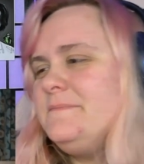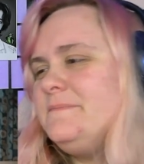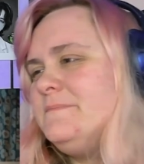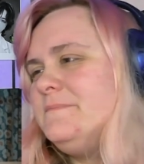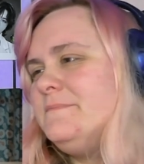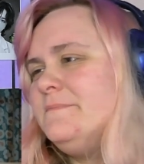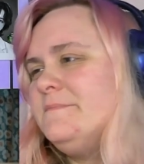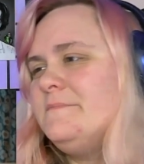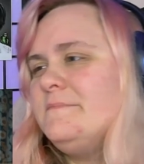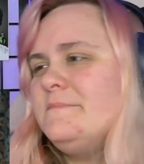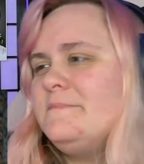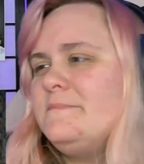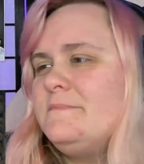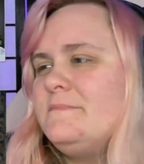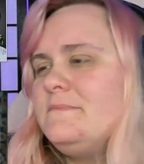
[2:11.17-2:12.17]

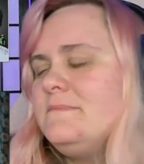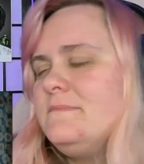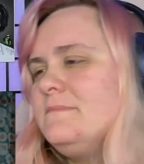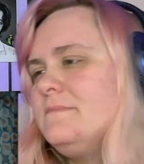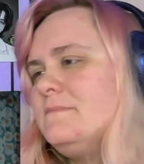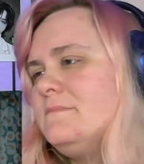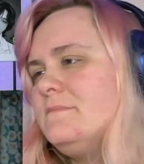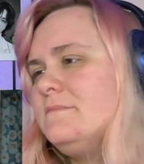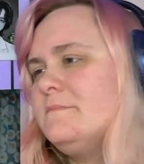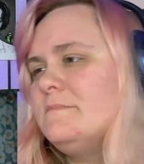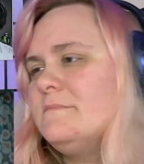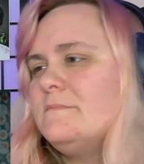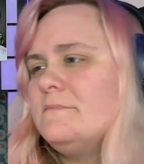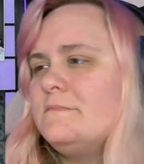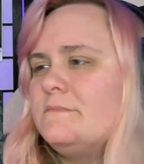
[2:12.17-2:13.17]

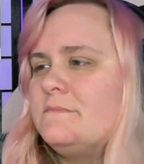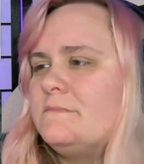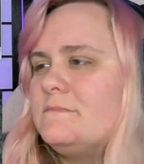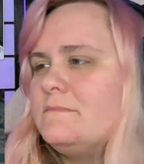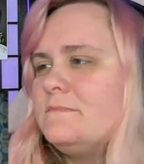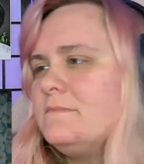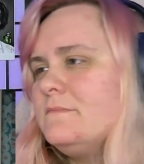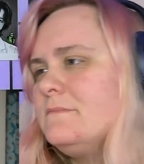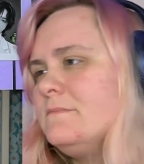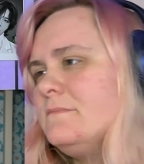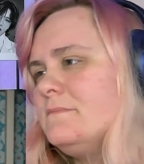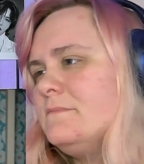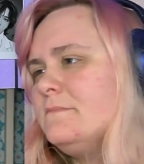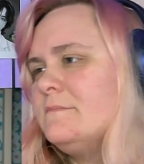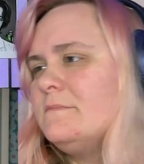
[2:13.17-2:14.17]

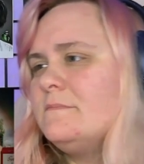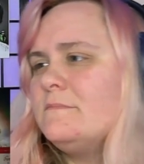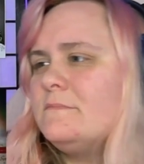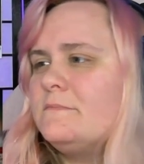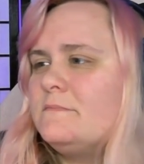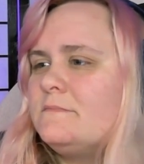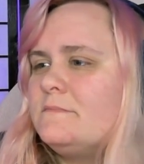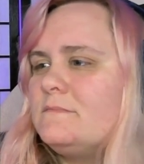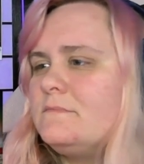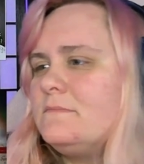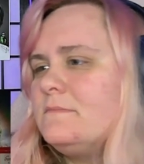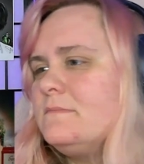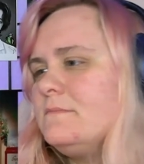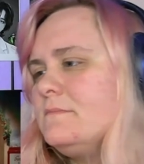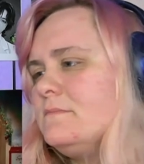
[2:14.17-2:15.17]

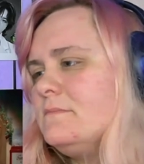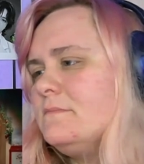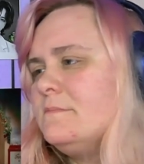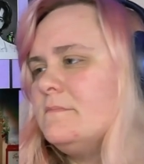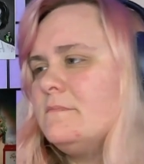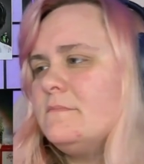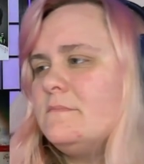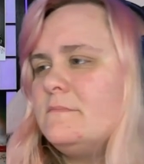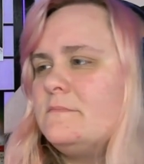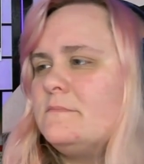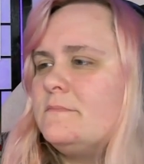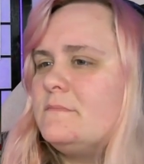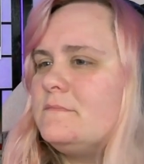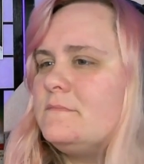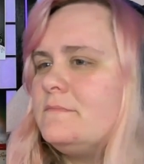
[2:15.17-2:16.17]

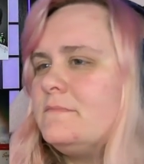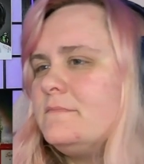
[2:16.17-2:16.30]
(silence)